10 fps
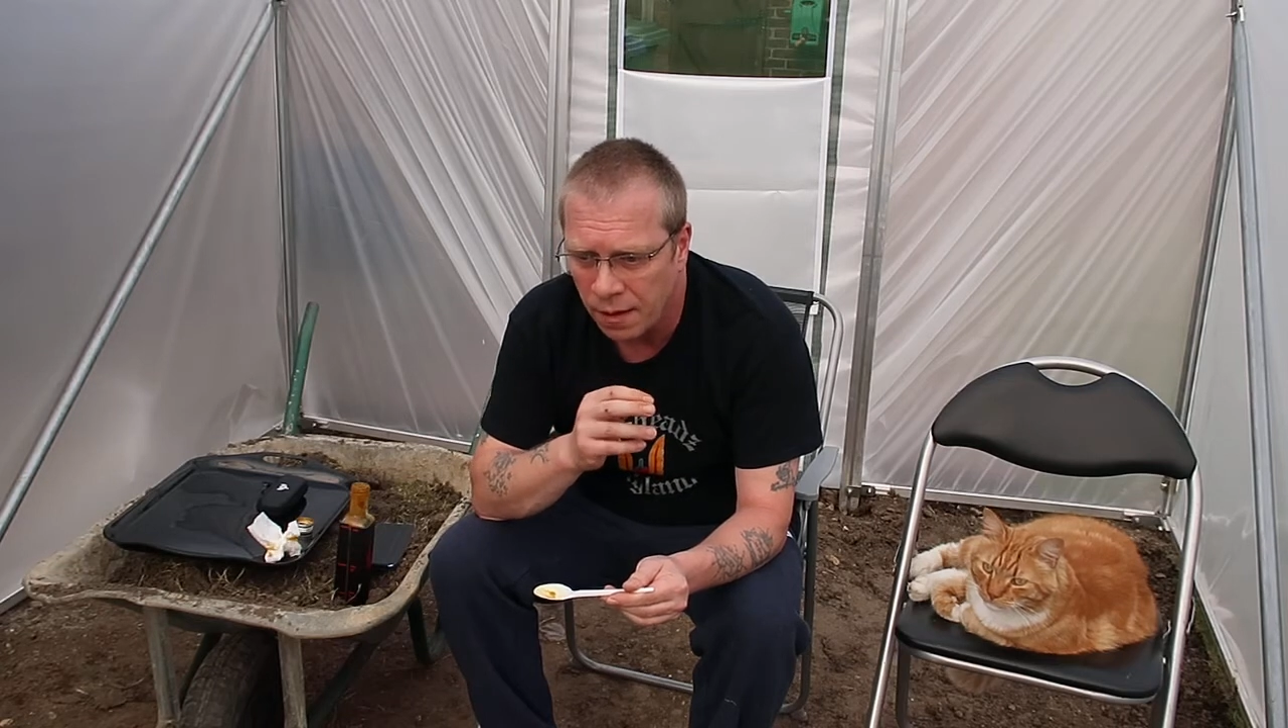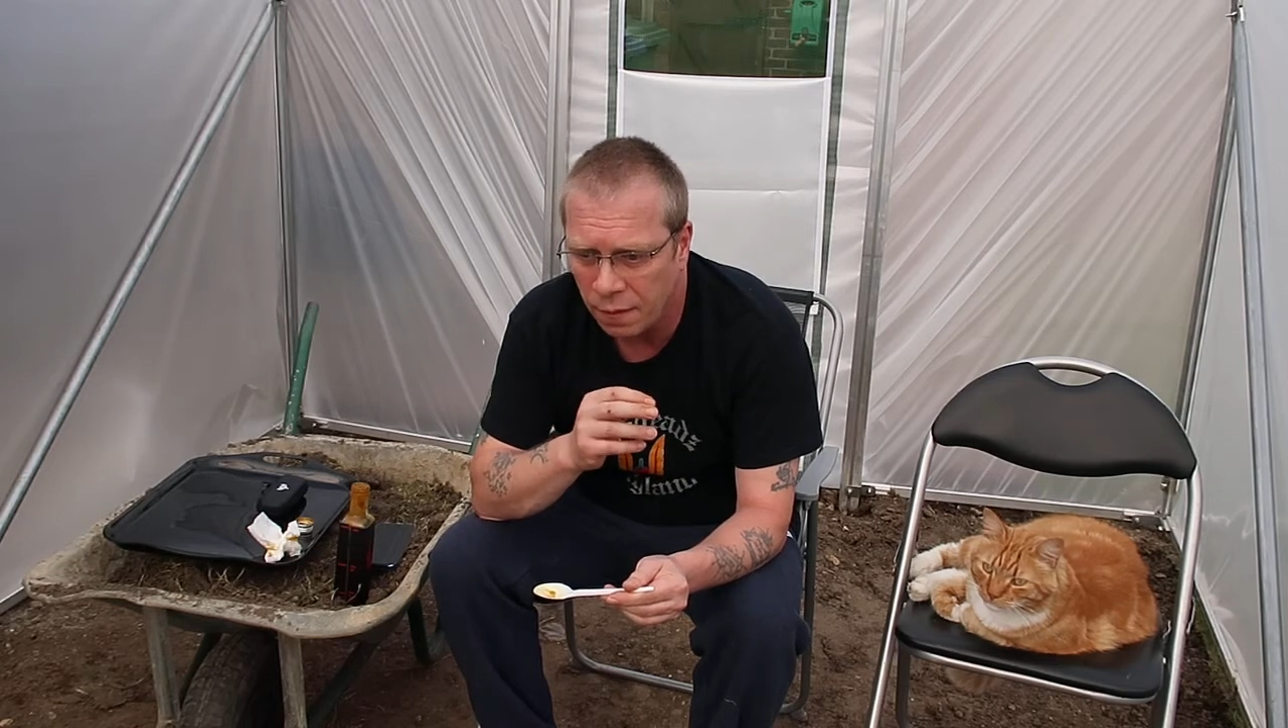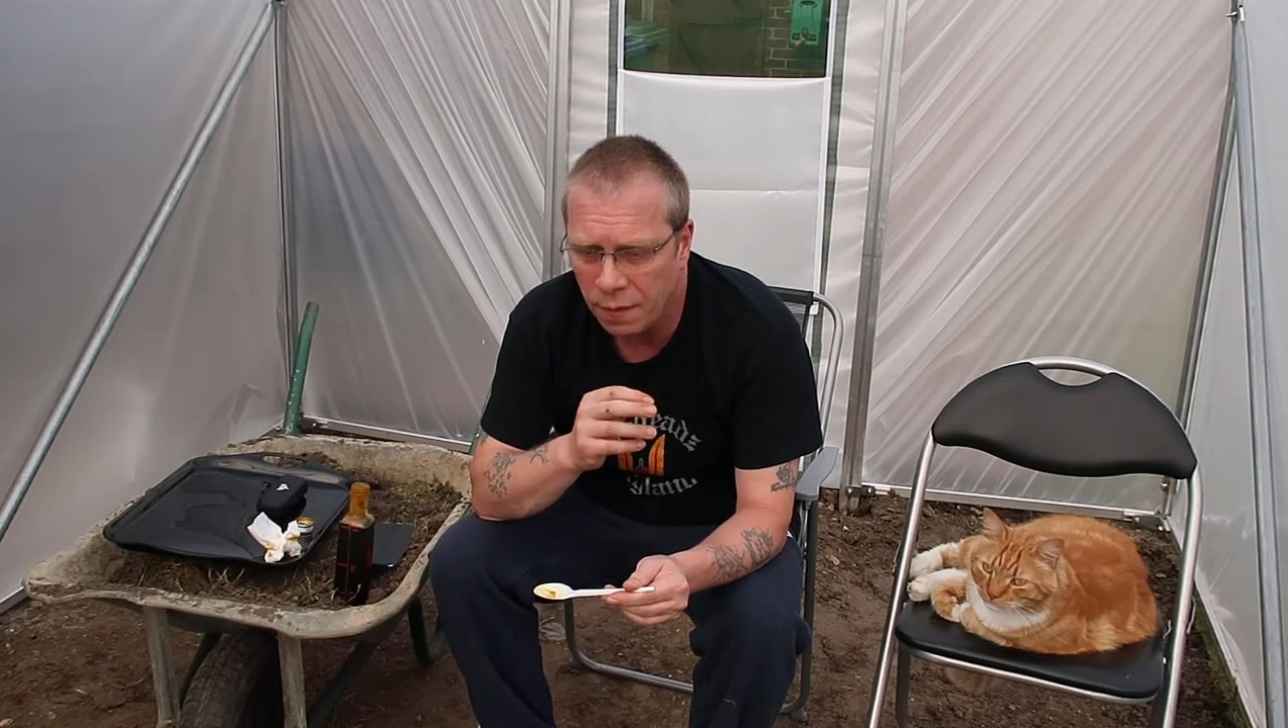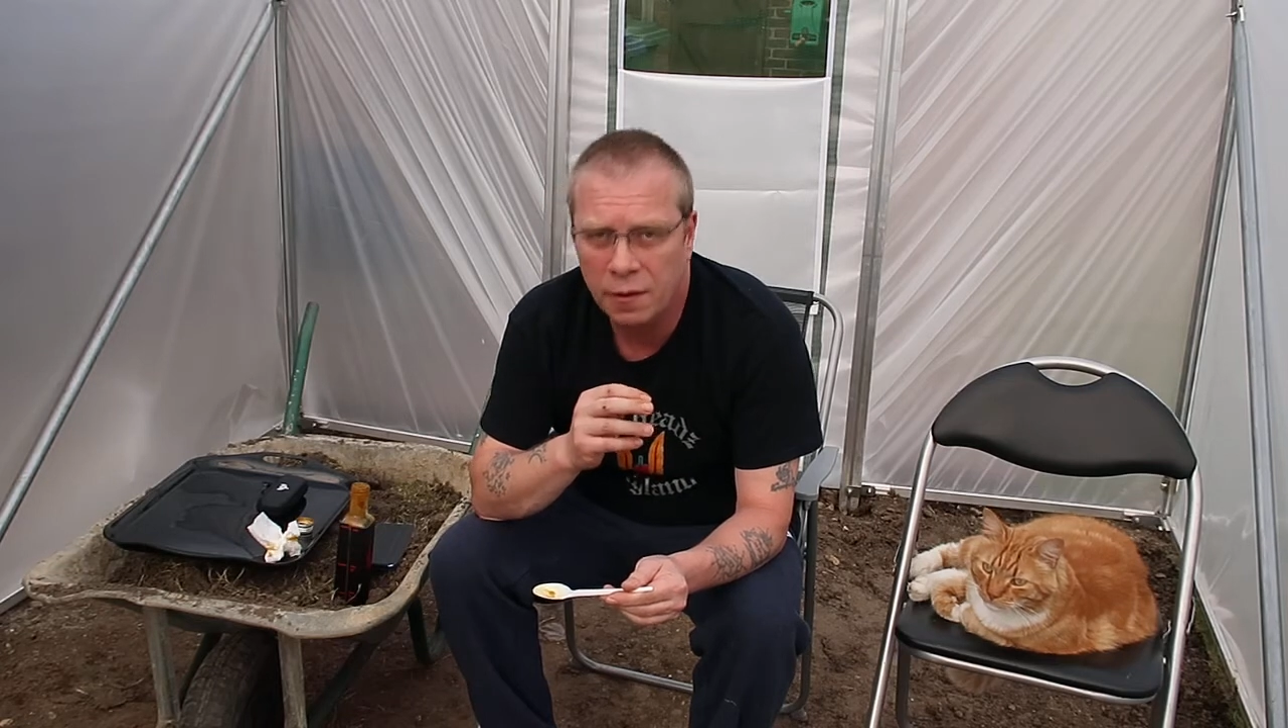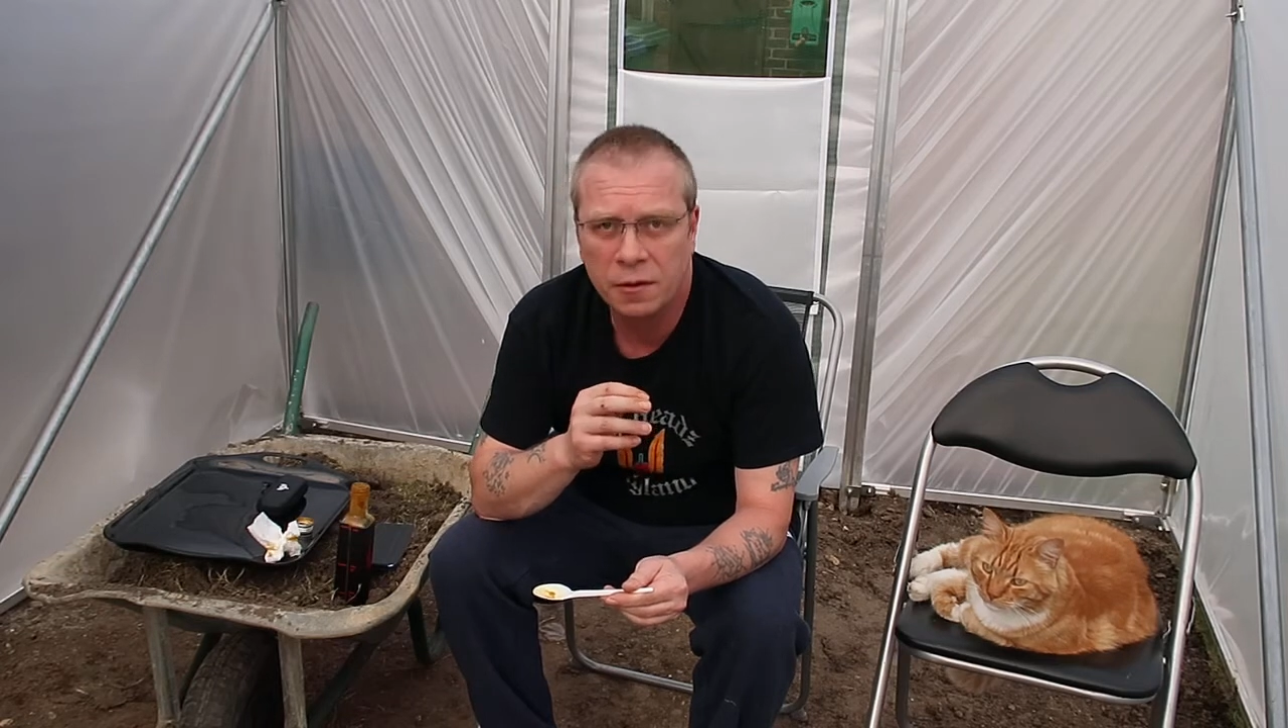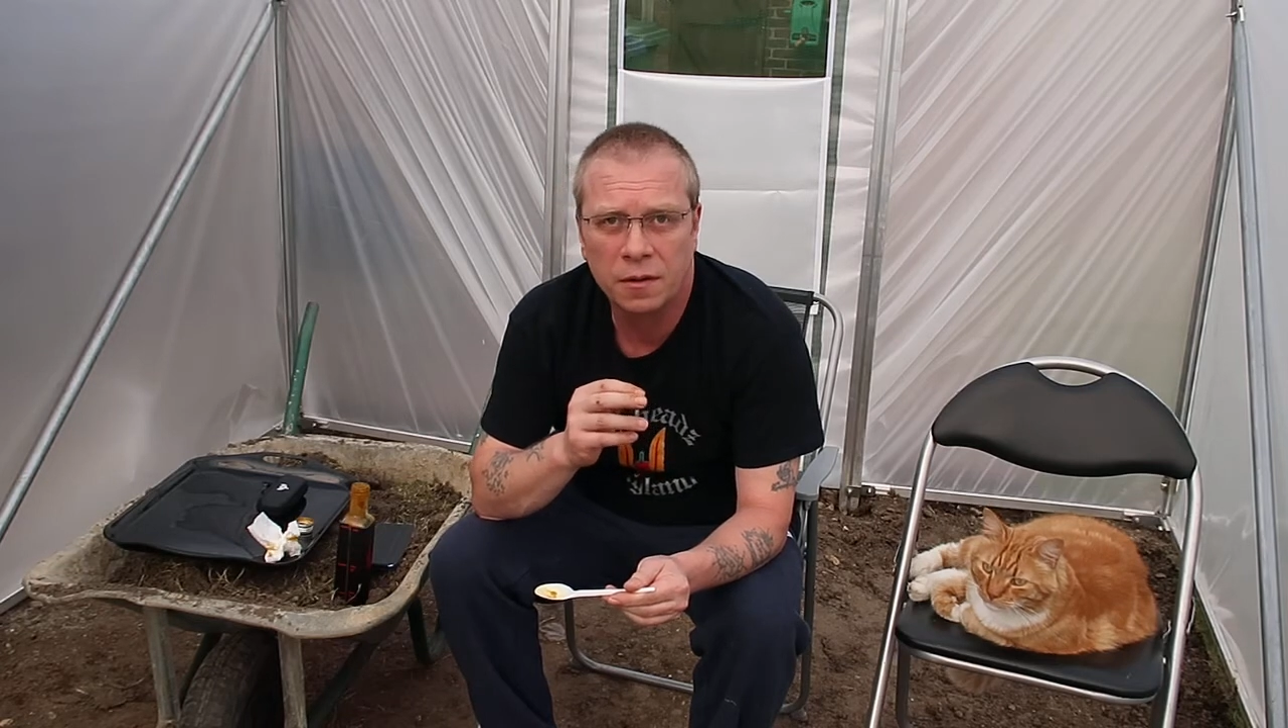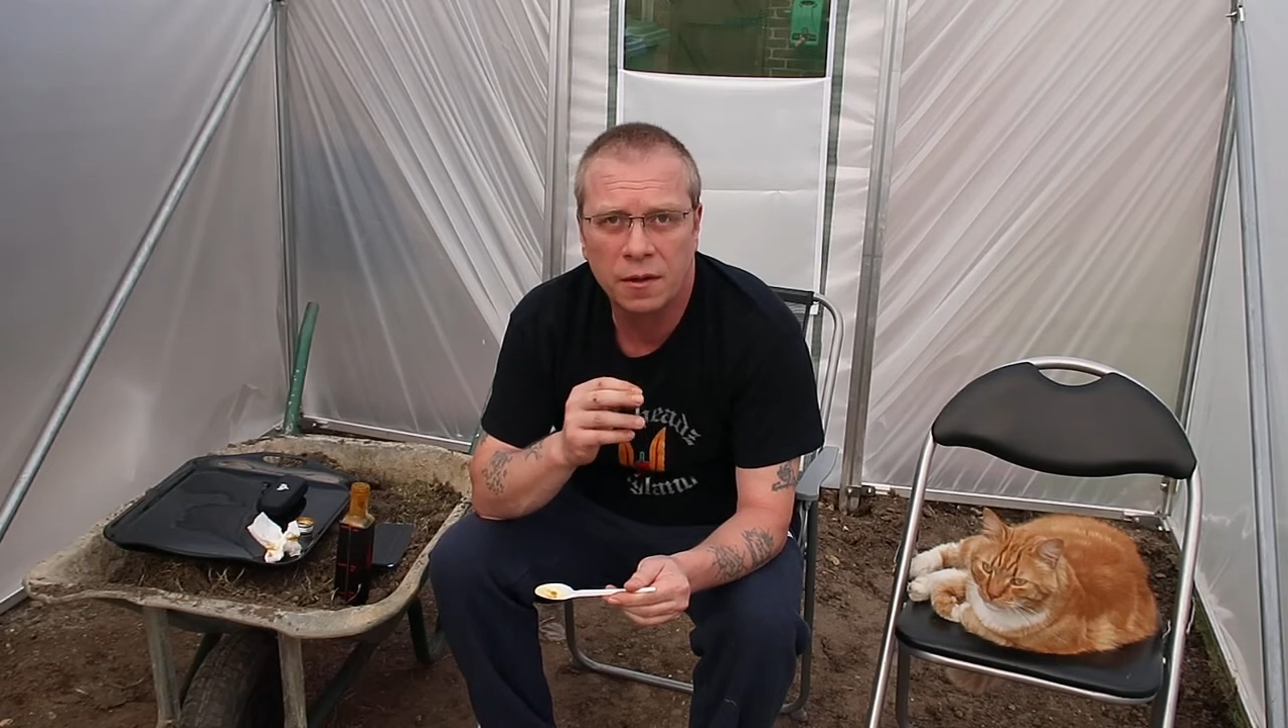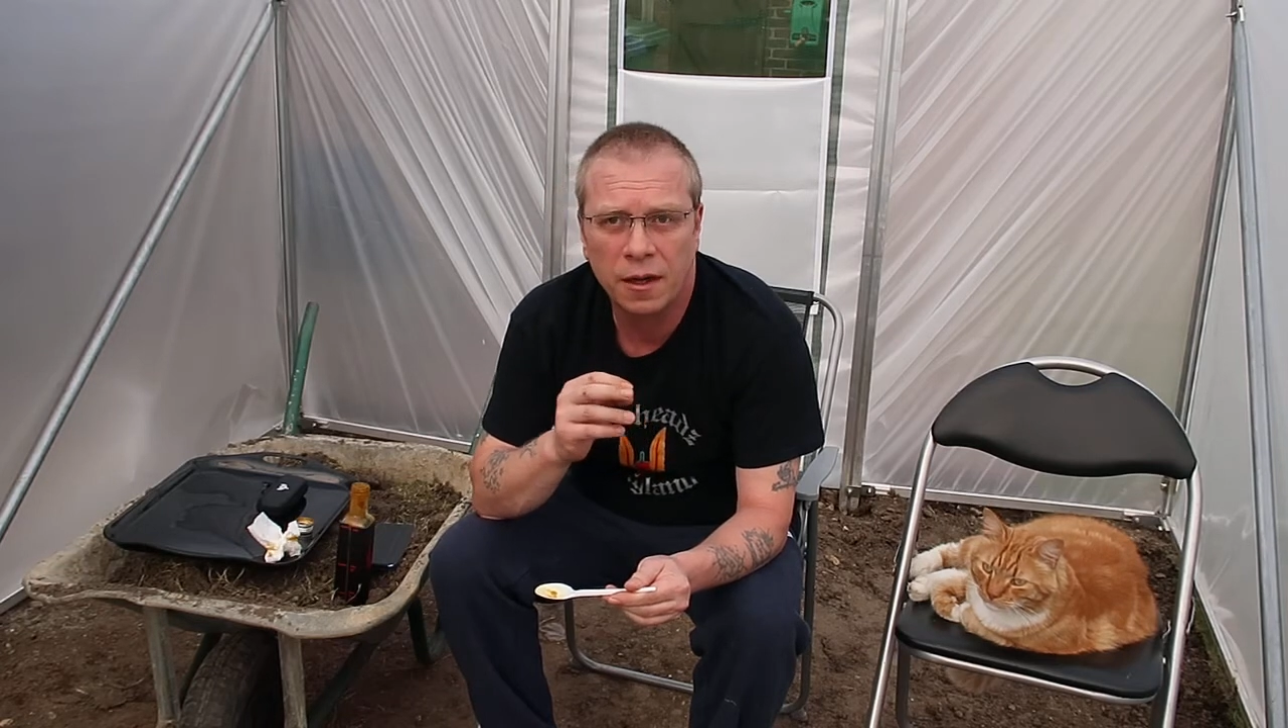the first